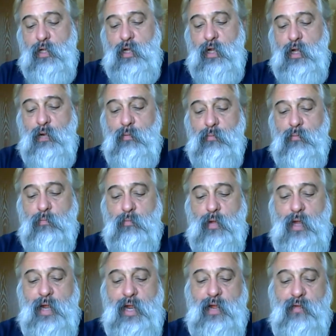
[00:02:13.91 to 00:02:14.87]

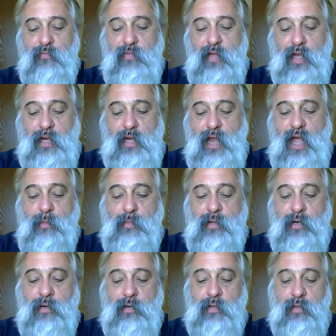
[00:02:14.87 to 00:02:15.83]
I have that
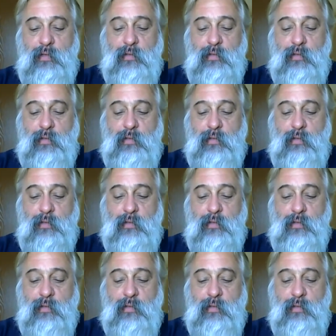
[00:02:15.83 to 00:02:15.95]
Lyman